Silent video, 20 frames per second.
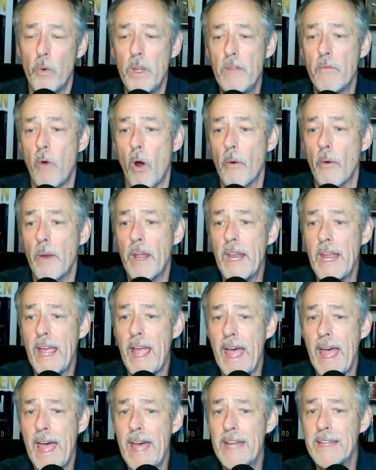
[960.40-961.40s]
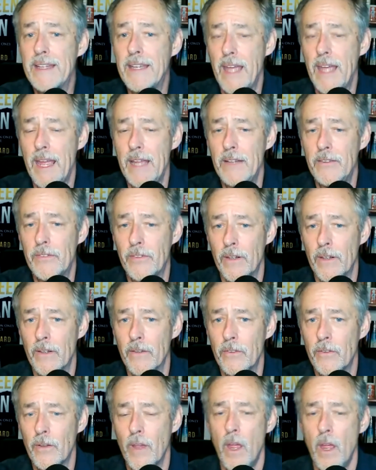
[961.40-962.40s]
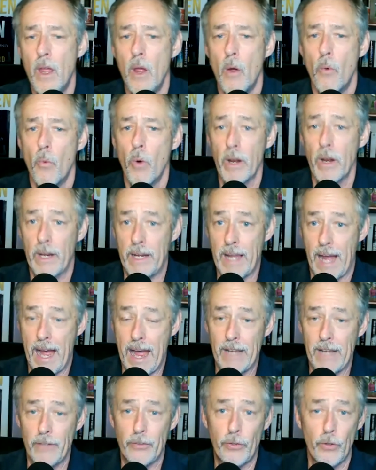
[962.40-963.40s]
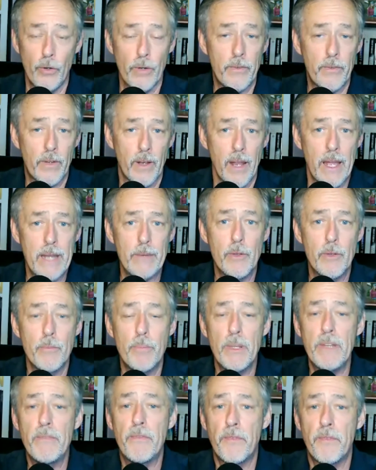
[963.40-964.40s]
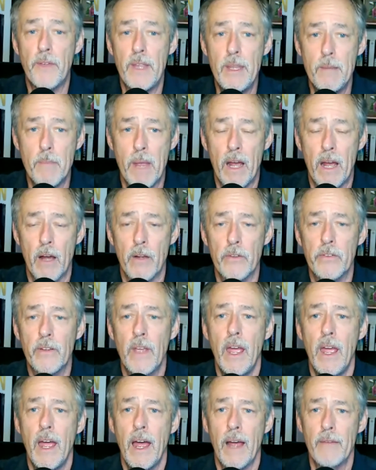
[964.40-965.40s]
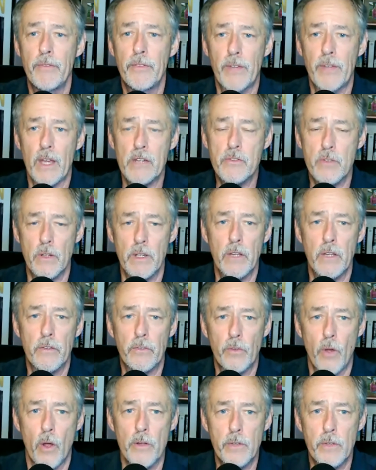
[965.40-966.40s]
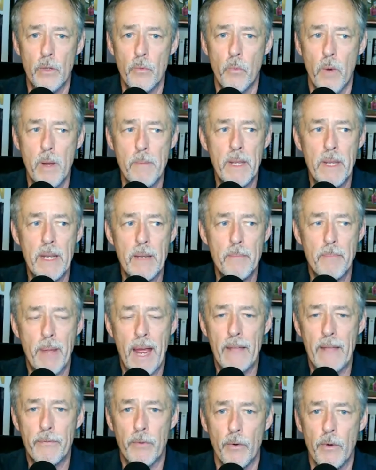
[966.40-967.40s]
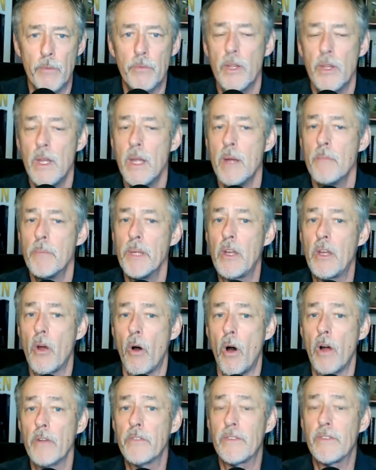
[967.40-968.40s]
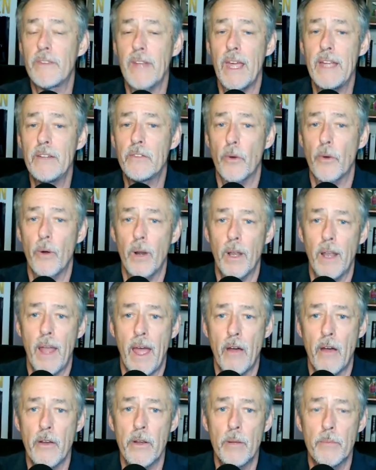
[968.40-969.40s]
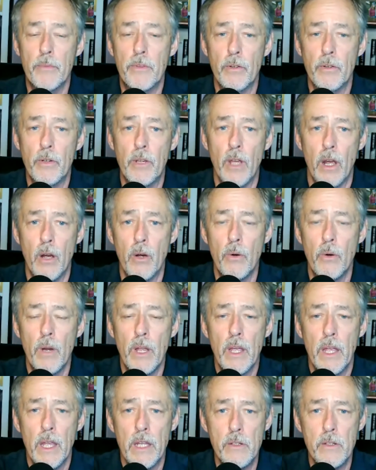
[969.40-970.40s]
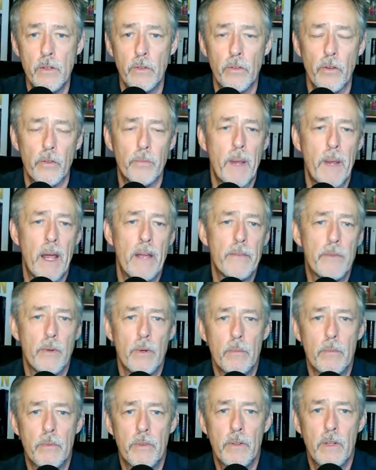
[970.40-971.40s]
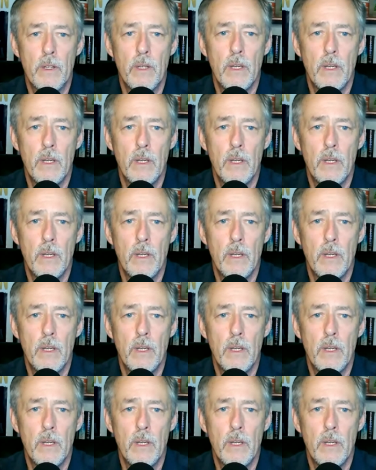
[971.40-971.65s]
we've already had cases where guys who have claimed to be females have sexually assaulted women in bathrooms because states are allowing them to go and use those bathrooms.